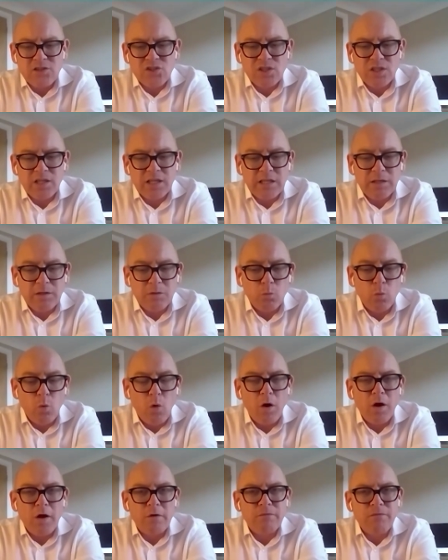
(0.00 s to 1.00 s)
actually
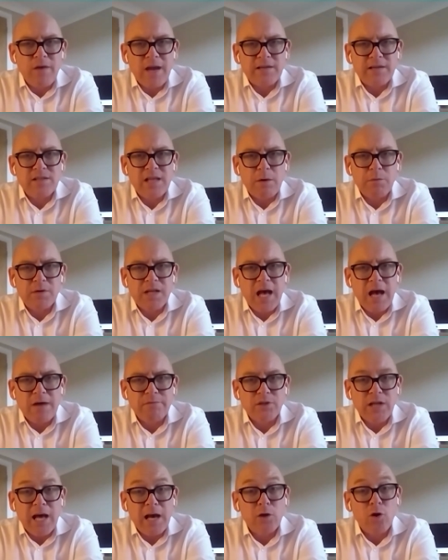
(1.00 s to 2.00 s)
what effect that would have
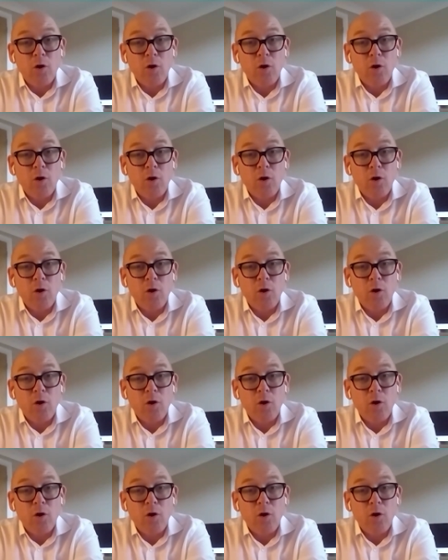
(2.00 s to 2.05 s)
on our